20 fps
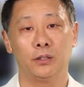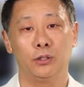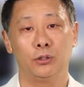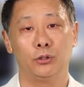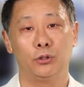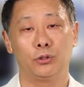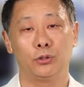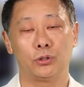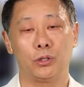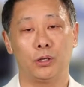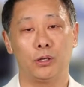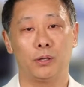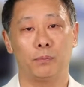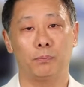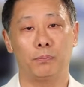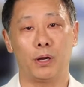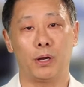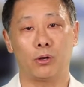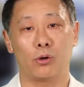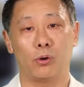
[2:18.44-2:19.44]
Usually the
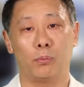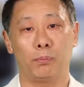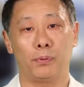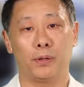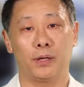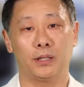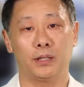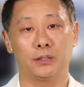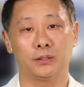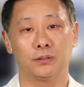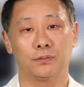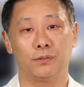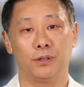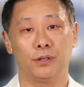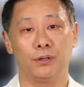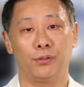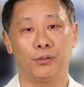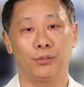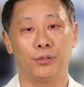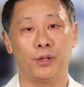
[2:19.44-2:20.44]
buccal plate is
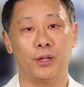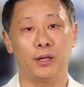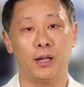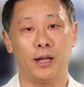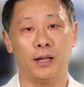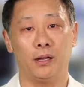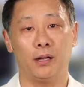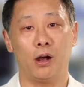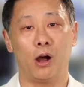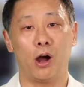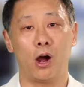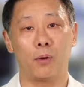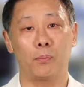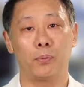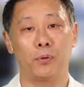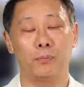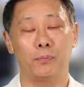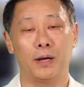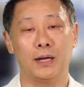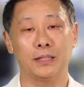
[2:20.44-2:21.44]
very thin and
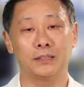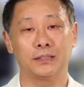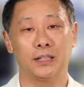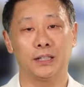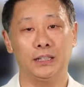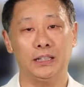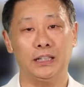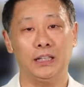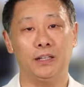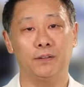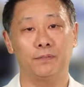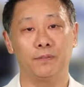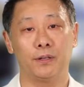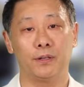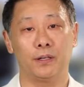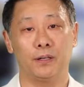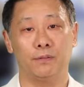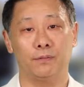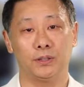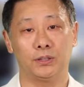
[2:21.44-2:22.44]
compromised, and even
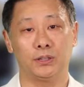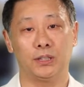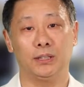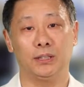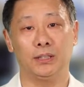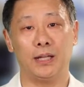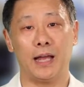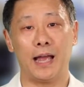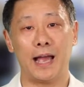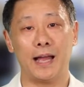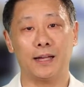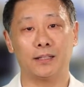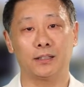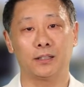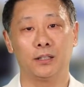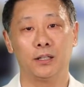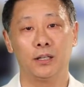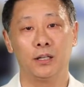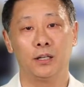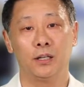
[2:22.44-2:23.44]
if it's intact,
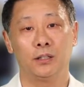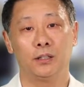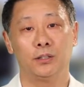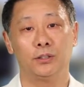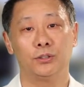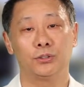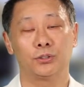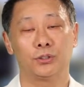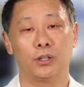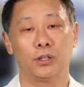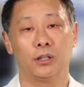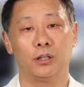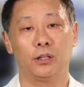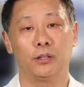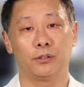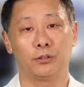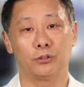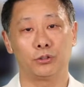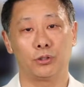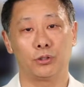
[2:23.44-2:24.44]
there is the
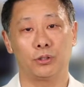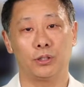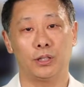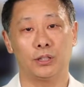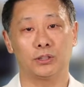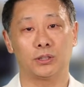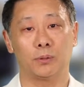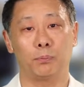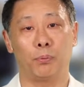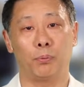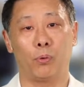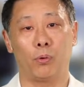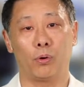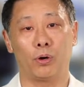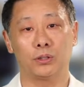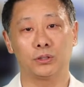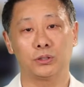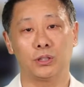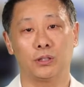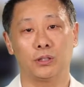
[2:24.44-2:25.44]
literature that
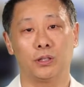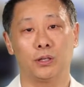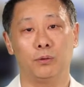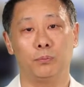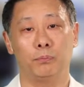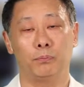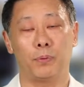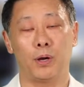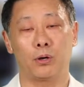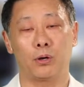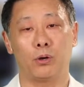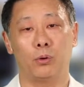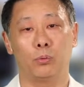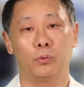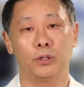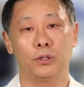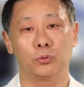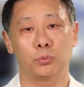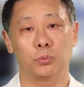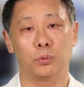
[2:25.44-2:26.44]
supports that the buccal
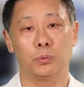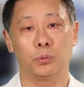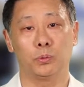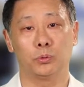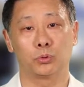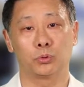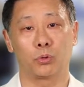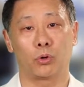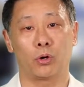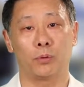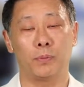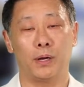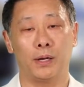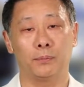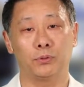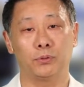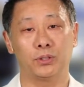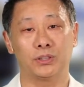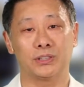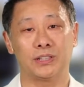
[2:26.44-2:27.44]
ridge will resorb
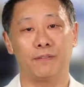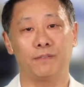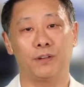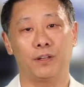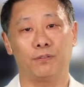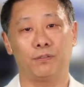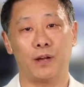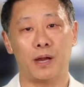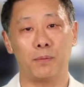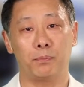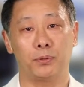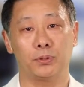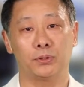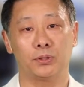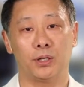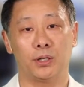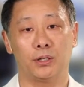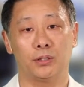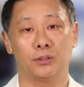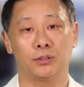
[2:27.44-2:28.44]
up to
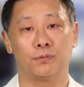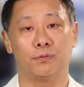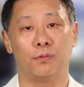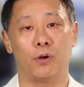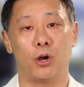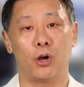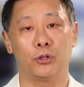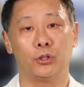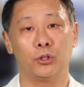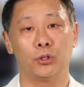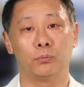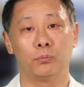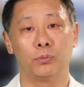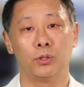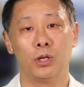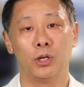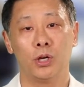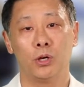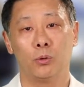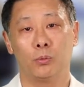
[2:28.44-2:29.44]
75% its volume
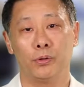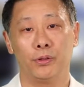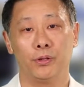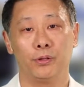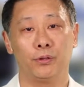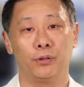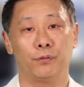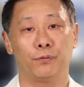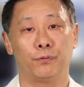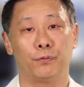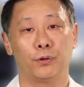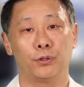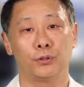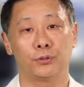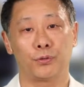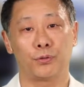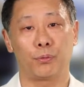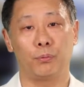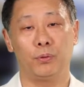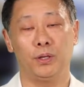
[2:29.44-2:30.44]
within the
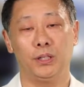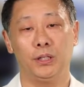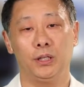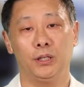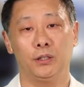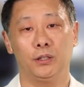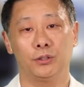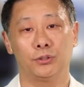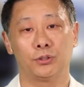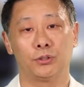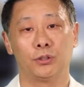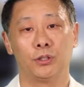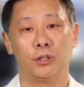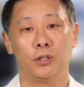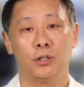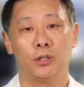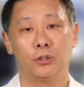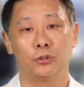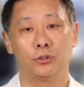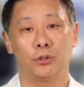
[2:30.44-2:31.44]
first 3 years.
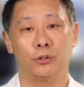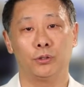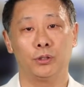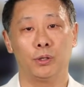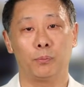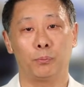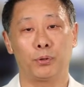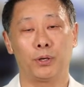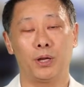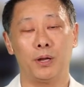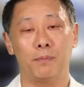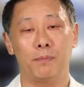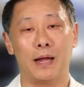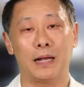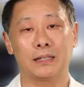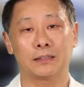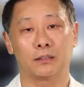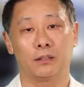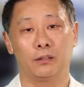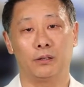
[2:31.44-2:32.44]
So in the
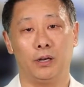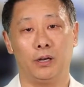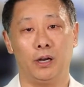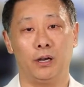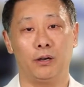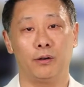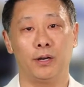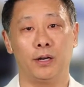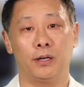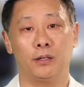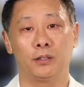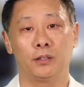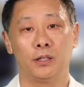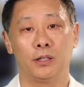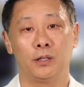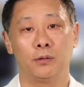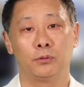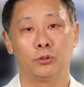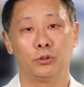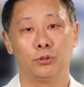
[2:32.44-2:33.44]
premaxillary area,
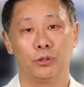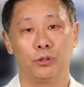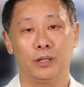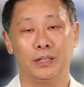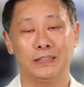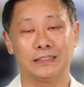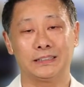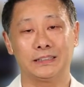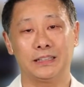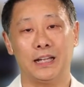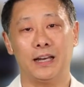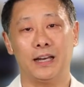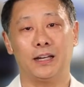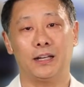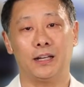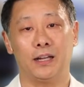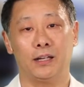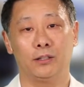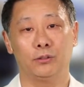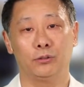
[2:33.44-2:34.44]
due to
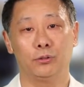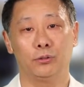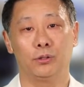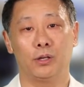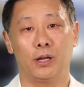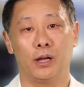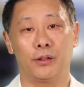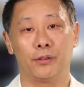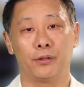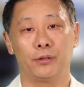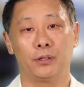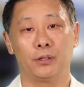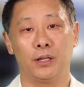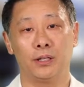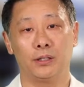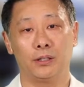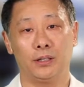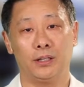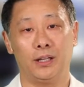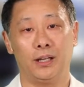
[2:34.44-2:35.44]
aesthetic and due to other
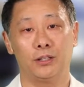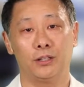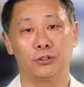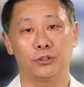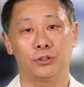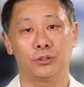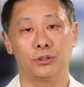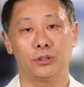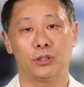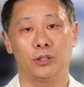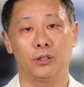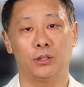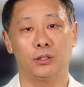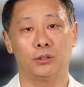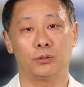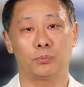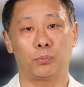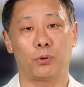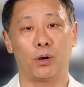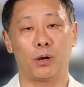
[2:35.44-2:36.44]
indications, it
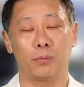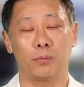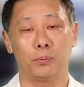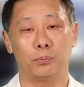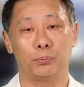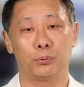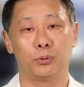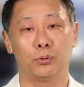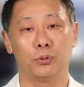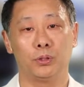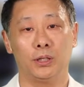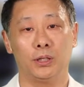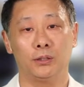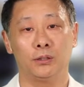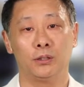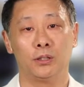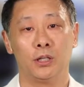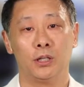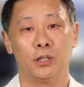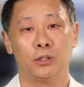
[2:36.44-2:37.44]
is probably
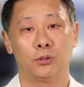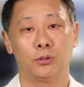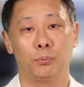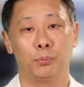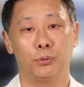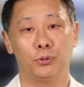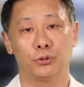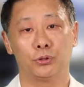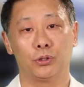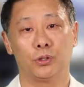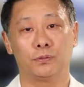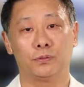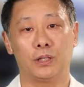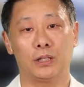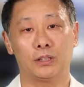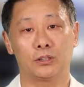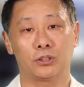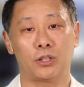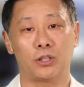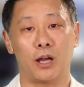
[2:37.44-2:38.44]
prudent to preserve
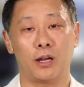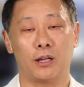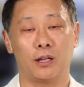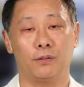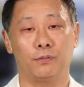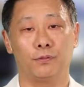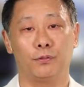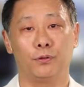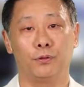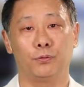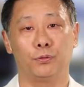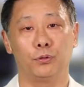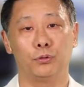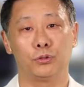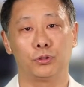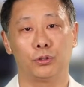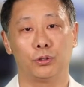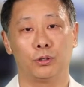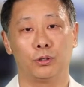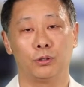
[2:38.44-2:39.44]
that socket for
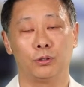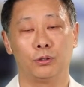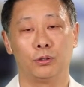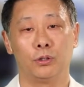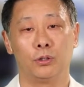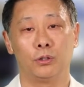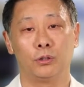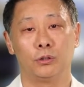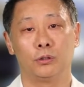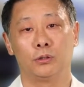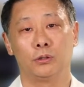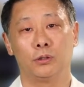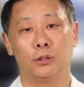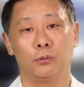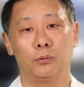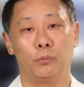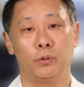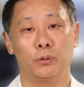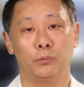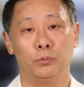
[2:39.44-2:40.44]
future
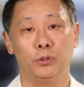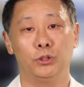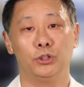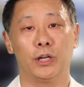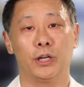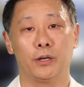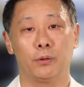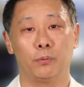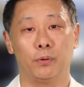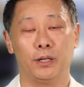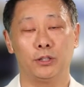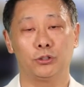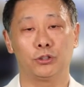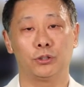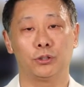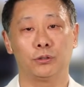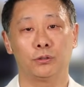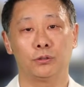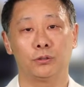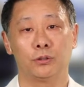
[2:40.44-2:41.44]

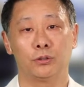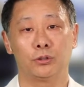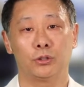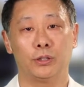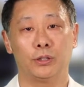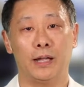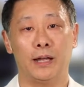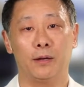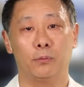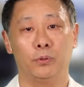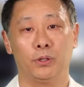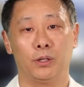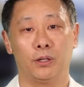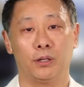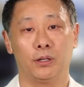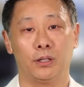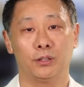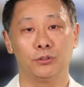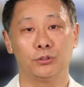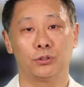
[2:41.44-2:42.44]
regeneration so that we
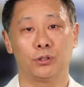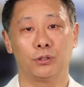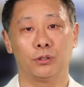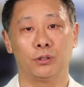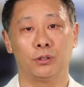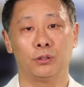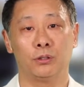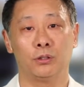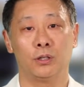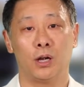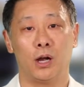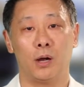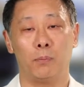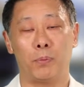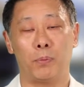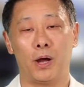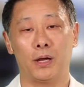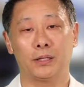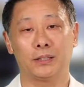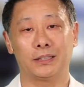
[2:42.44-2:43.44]
can consider a
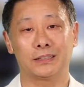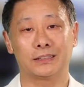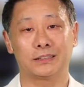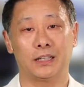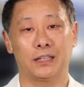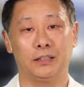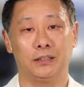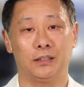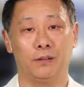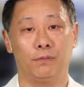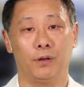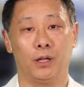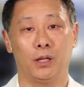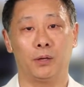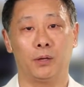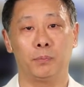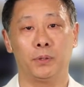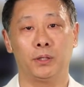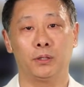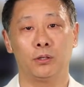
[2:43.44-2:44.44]
pontic site
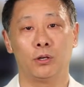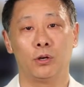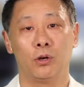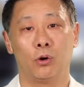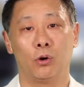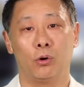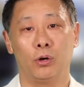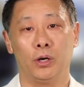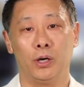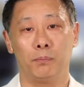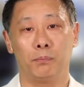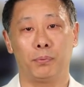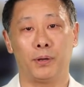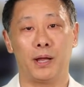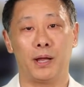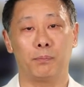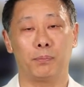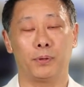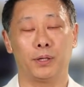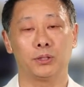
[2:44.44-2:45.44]
development or
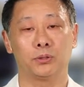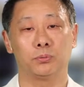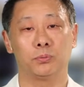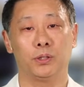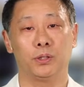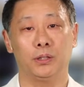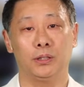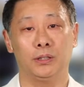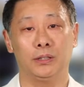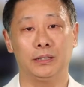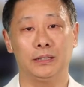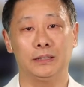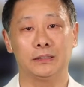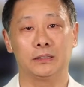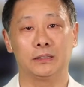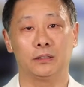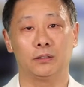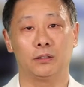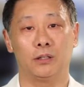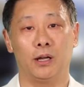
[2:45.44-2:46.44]
implant placement in
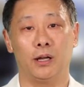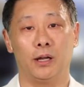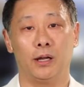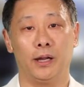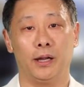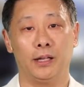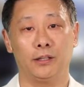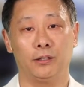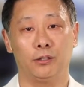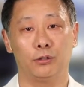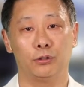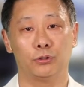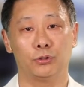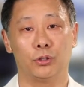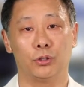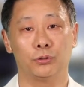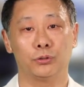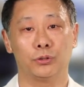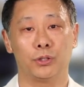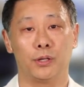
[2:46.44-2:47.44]
these anterior
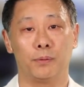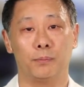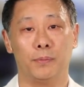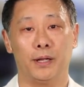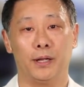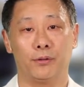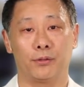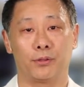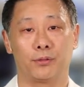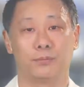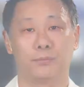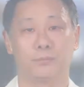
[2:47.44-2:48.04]
zones of the mouth.